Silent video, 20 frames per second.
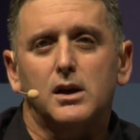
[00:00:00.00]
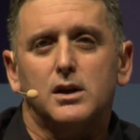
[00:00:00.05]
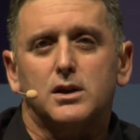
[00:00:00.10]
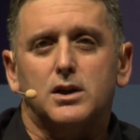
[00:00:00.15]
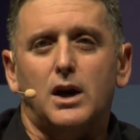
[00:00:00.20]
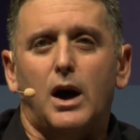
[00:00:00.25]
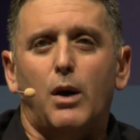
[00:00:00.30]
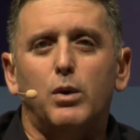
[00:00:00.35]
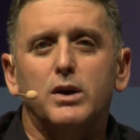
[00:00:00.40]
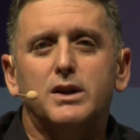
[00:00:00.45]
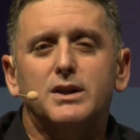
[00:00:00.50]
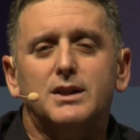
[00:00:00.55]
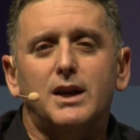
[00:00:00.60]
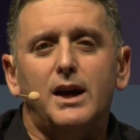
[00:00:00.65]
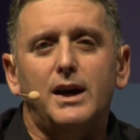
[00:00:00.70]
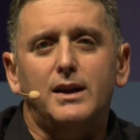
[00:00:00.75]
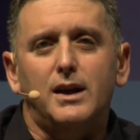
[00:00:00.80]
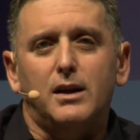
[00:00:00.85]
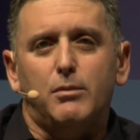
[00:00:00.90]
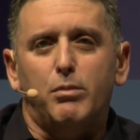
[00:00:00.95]
So I would
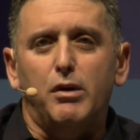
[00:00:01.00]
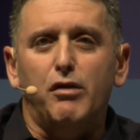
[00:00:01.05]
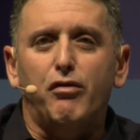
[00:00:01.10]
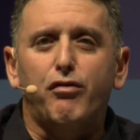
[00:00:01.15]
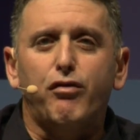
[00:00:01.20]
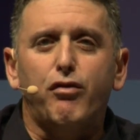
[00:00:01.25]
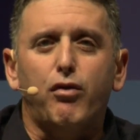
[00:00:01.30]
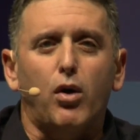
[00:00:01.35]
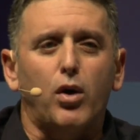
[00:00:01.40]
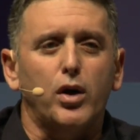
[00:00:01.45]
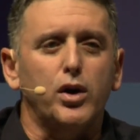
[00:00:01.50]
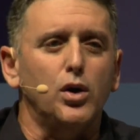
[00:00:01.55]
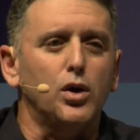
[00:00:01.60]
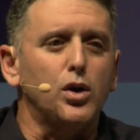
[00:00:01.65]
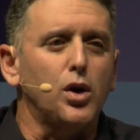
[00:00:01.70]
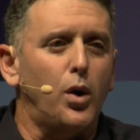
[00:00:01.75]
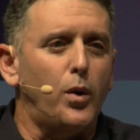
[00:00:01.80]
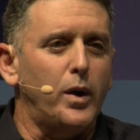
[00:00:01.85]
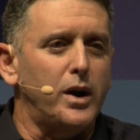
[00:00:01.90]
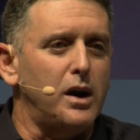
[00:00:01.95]
say that before you
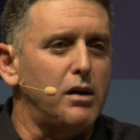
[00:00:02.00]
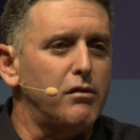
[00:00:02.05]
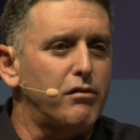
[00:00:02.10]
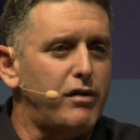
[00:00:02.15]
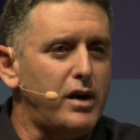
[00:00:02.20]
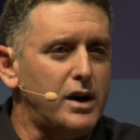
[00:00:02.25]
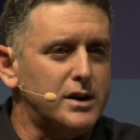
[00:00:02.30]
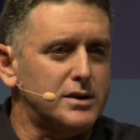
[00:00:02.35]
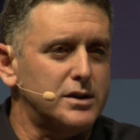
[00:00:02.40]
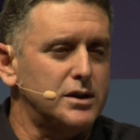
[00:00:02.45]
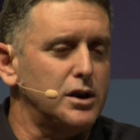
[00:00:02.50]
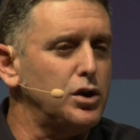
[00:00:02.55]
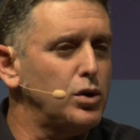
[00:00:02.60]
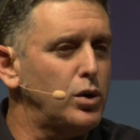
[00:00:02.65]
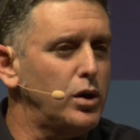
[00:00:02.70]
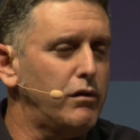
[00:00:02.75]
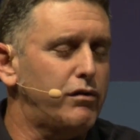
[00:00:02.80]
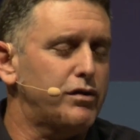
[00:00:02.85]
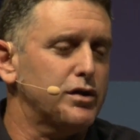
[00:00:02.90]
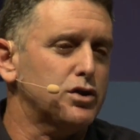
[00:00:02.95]
go and invest in
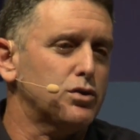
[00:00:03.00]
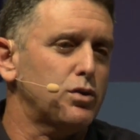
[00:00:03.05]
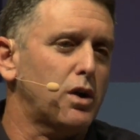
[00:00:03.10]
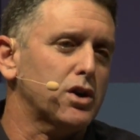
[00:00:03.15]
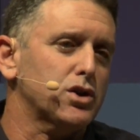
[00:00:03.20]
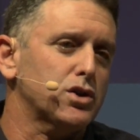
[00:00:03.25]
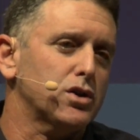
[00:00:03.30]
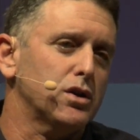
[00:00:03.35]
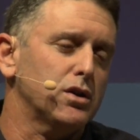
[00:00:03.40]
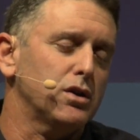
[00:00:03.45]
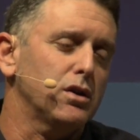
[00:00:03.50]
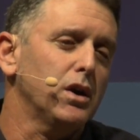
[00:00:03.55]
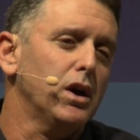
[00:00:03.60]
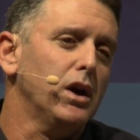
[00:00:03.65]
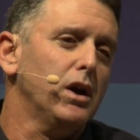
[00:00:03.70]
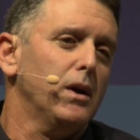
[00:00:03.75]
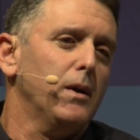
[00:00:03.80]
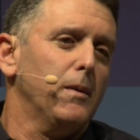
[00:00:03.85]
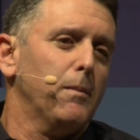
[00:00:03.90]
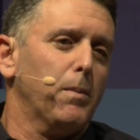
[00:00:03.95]
new infrastructure,
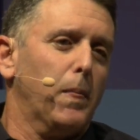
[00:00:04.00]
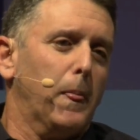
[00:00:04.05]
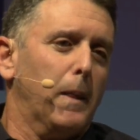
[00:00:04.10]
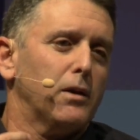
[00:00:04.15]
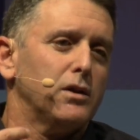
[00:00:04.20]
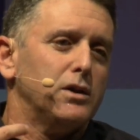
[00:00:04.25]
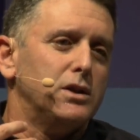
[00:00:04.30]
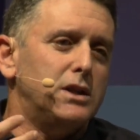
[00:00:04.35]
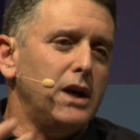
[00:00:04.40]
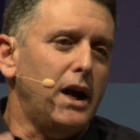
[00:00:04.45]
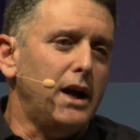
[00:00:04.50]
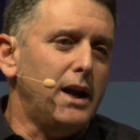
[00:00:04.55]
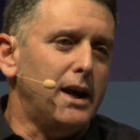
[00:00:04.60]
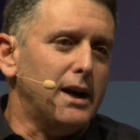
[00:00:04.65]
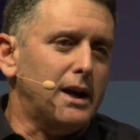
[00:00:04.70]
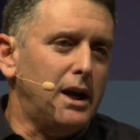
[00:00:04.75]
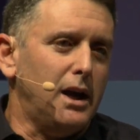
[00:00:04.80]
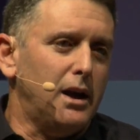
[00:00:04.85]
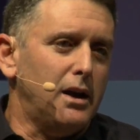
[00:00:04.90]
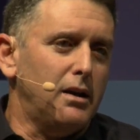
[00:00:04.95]

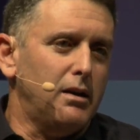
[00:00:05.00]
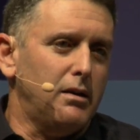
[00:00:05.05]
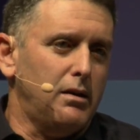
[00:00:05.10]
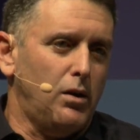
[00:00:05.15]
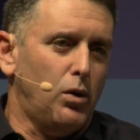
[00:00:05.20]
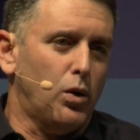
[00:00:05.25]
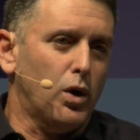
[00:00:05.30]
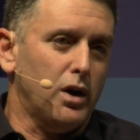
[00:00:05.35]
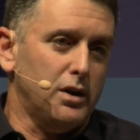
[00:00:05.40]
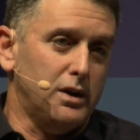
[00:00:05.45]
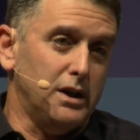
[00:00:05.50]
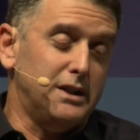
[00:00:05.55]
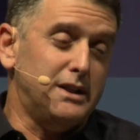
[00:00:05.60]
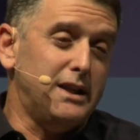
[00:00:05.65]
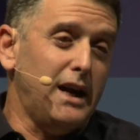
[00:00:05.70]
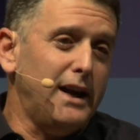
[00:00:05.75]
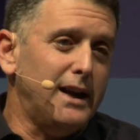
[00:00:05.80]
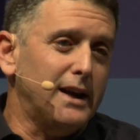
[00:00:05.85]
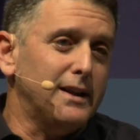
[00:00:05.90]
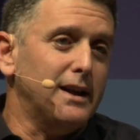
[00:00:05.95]
data can, or the
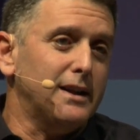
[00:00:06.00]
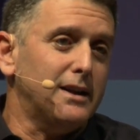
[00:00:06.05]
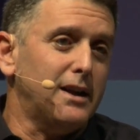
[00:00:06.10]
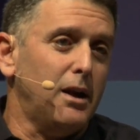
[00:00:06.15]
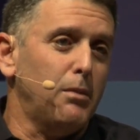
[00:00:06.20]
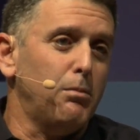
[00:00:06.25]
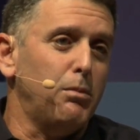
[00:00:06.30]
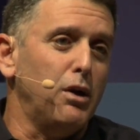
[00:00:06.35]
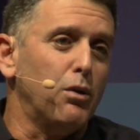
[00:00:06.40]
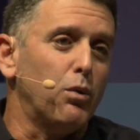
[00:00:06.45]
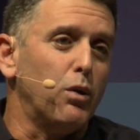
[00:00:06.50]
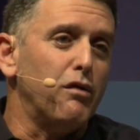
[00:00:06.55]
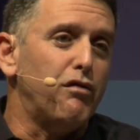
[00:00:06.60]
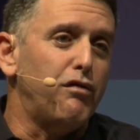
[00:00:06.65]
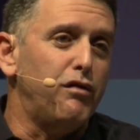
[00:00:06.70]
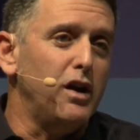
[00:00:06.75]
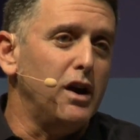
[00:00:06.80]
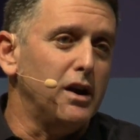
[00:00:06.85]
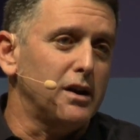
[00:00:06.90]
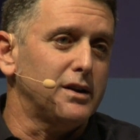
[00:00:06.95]
data that can be
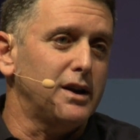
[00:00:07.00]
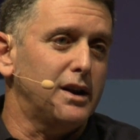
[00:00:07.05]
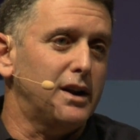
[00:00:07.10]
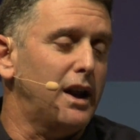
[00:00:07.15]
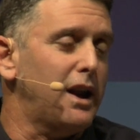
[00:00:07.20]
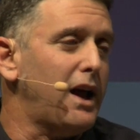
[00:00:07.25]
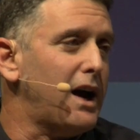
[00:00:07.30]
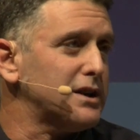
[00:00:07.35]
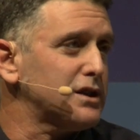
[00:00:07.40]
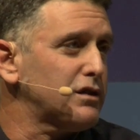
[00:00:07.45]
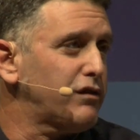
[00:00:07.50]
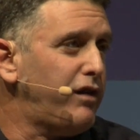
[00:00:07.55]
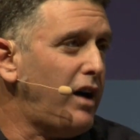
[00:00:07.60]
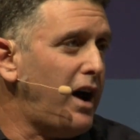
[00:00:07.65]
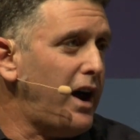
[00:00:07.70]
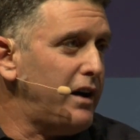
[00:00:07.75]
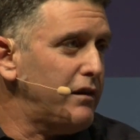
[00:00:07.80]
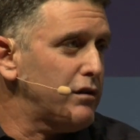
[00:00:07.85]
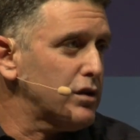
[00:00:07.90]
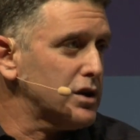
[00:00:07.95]
revealed in the last
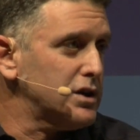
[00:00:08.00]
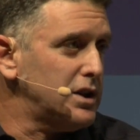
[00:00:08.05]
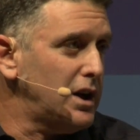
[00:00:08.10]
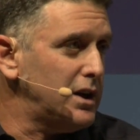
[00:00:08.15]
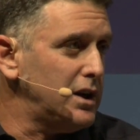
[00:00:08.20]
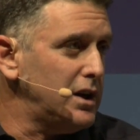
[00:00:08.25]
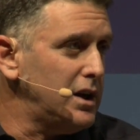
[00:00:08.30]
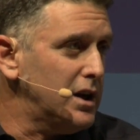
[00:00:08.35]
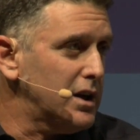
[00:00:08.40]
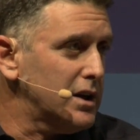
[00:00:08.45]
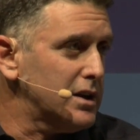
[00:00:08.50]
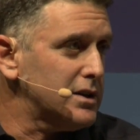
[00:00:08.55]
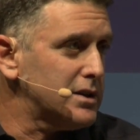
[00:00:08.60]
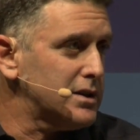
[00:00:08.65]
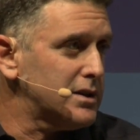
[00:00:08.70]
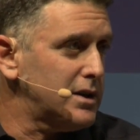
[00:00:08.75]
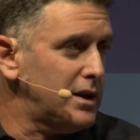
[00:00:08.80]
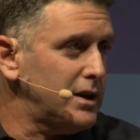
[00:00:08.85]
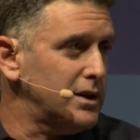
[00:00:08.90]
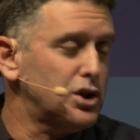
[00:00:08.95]
5 or 10
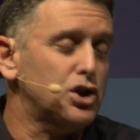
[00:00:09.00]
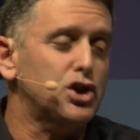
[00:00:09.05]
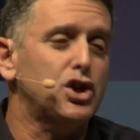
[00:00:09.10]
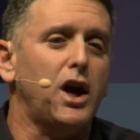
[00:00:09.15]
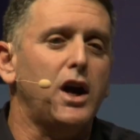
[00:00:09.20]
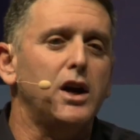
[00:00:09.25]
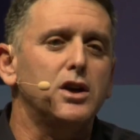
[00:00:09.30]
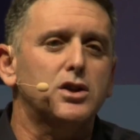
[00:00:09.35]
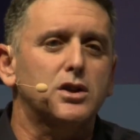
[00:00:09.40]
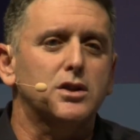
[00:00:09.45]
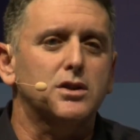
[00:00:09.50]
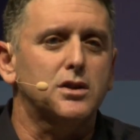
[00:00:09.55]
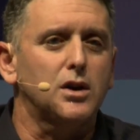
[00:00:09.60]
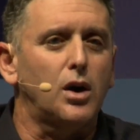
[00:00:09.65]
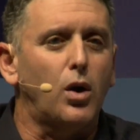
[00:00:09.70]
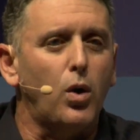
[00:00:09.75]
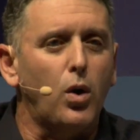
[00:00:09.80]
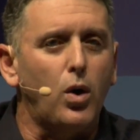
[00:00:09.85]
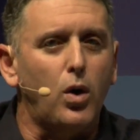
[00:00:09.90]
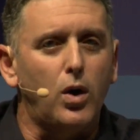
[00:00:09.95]
years, it changes
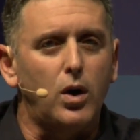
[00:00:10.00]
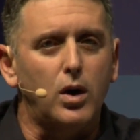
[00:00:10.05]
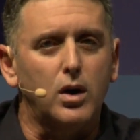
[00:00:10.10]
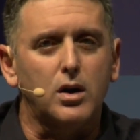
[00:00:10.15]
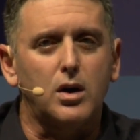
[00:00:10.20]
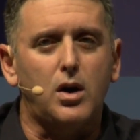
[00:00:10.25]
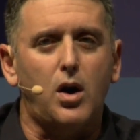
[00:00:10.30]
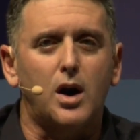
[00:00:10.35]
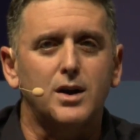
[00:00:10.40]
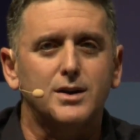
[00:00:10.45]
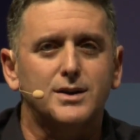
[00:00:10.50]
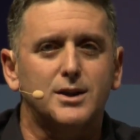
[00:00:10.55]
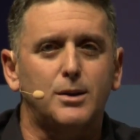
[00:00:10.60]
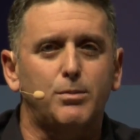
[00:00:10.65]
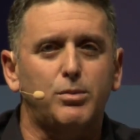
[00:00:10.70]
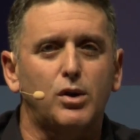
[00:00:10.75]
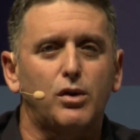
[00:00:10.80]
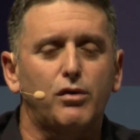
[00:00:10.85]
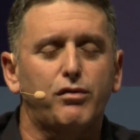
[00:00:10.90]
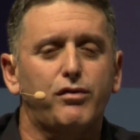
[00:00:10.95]
the whole
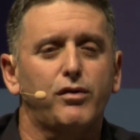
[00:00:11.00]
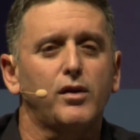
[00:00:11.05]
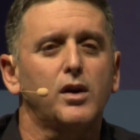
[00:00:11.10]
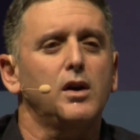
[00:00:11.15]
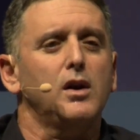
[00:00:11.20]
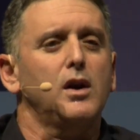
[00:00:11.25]
concept of